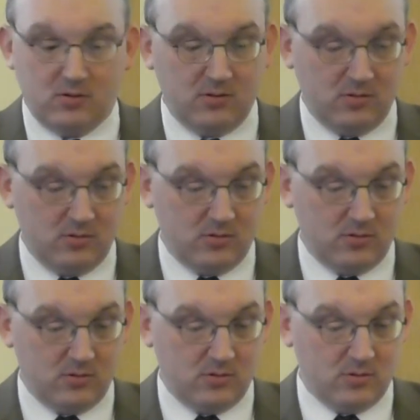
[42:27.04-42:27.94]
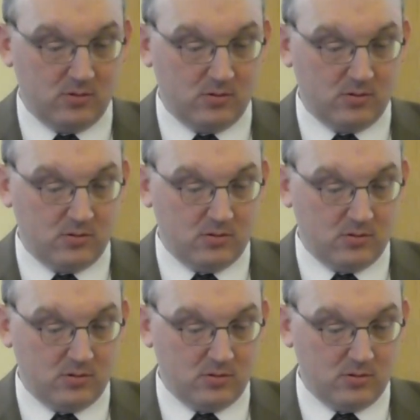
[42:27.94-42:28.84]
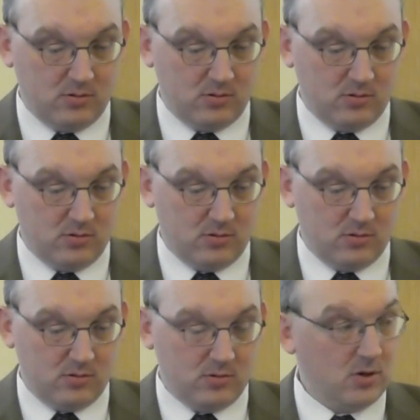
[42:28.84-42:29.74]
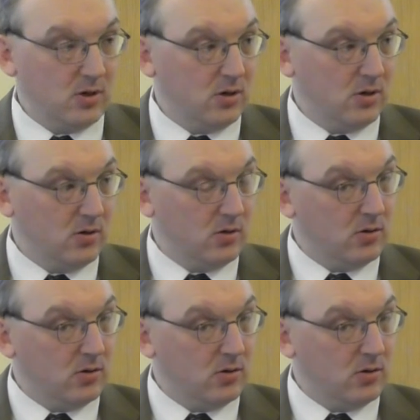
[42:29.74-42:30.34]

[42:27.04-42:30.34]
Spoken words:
(no one is talking)